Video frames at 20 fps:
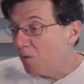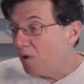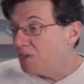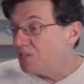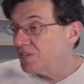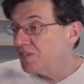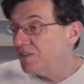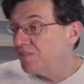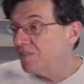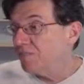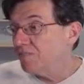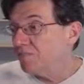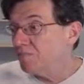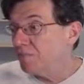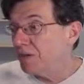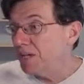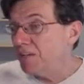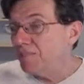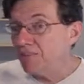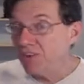wasn't
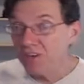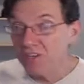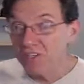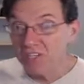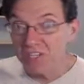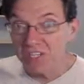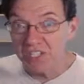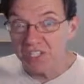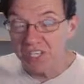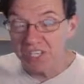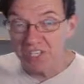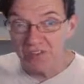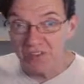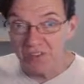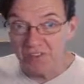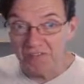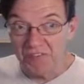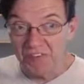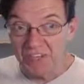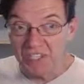being very
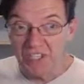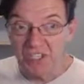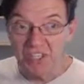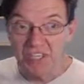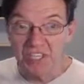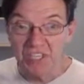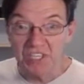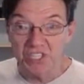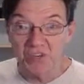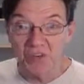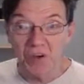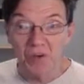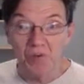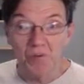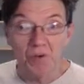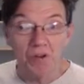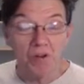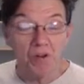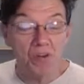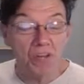successful at fixing this, so I
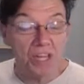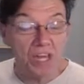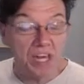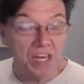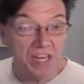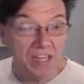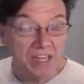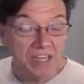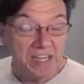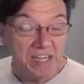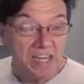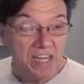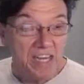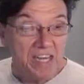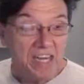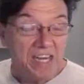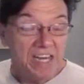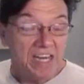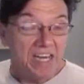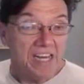went online
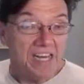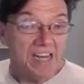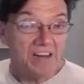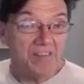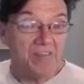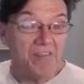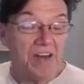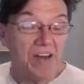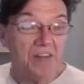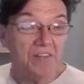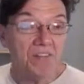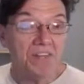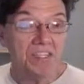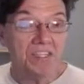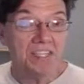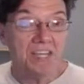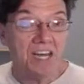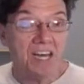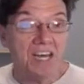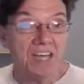and I found
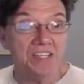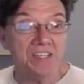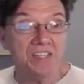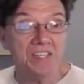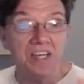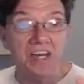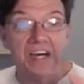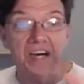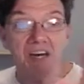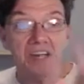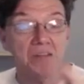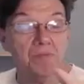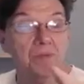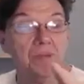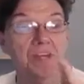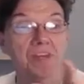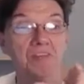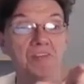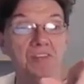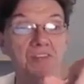these guys. Let
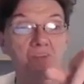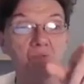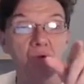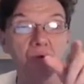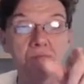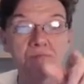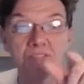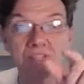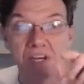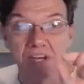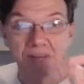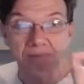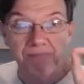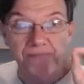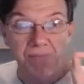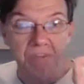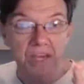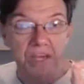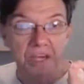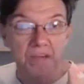me give you their website.
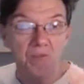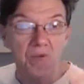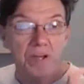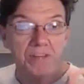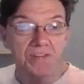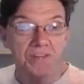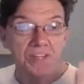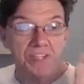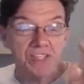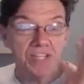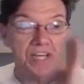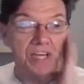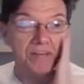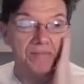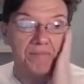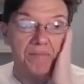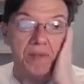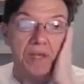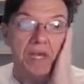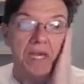Okay, write this
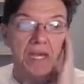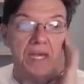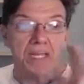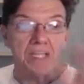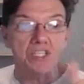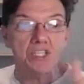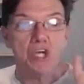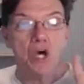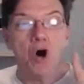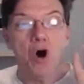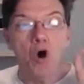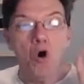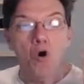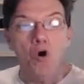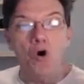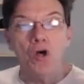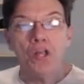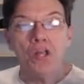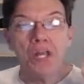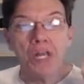down. It's
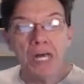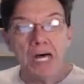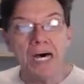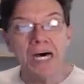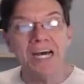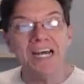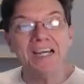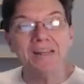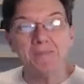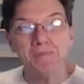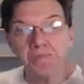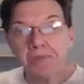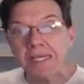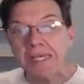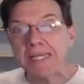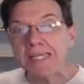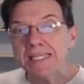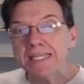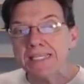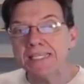
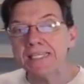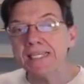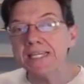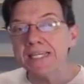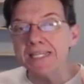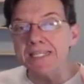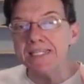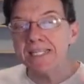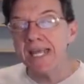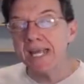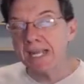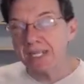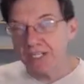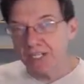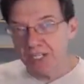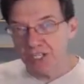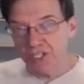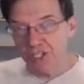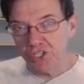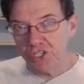
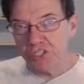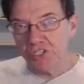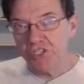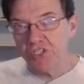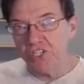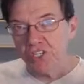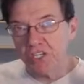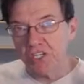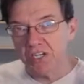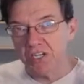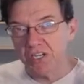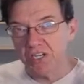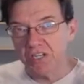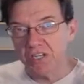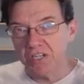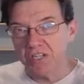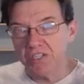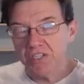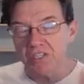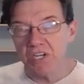
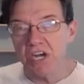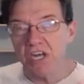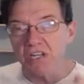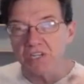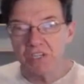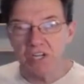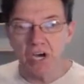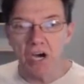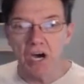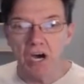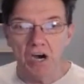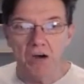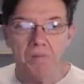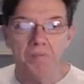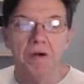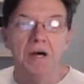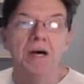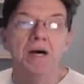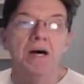onlinepctechnicians.com.